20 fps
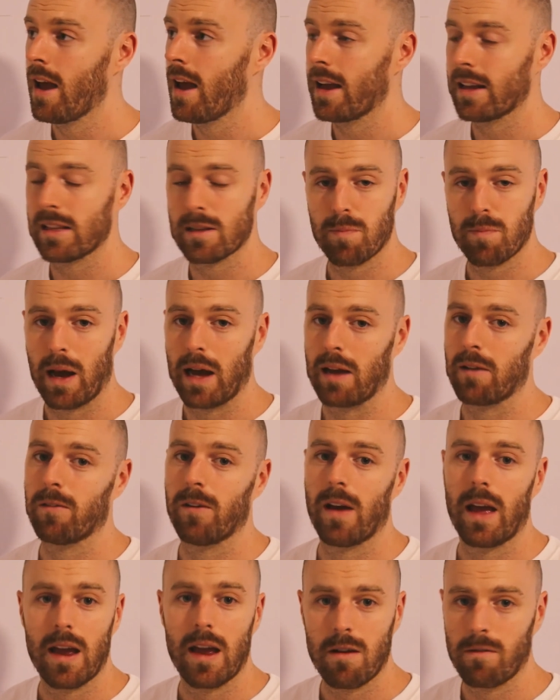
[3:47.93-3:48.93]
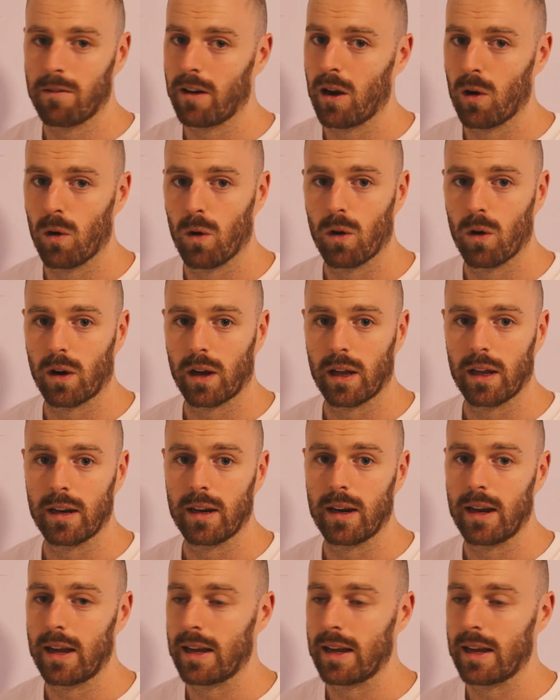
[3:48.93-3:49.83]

It's bad for every organ,